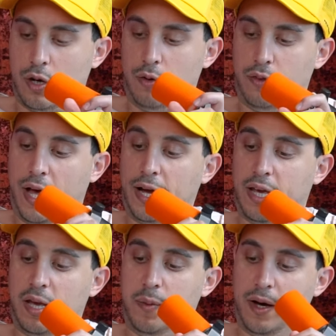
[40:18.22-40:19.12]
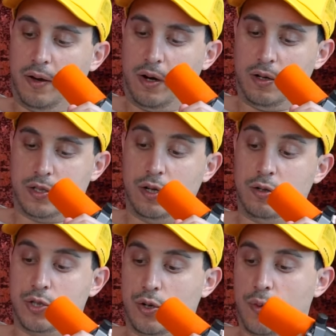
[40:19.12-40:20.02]
So that came out
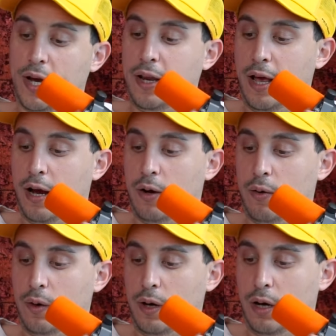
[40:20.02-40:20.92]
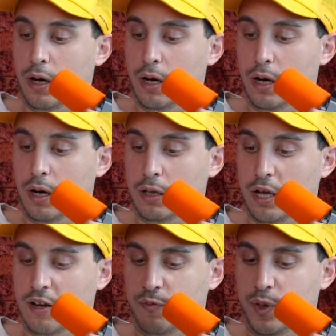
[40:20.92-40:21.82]
also. So right now, a
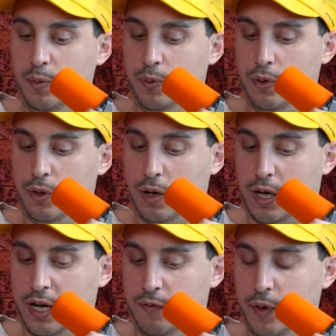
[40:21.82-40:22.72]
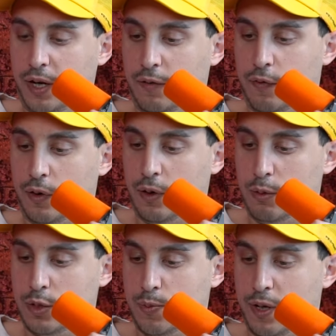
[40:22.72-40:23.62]
lot of people are kind of waiting for a
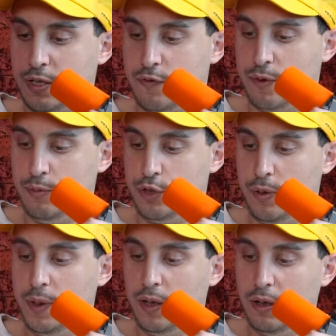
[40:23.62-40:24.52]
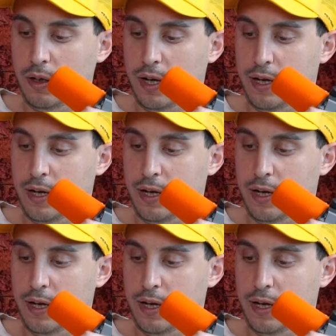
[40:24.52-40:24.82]
response from Jimmy.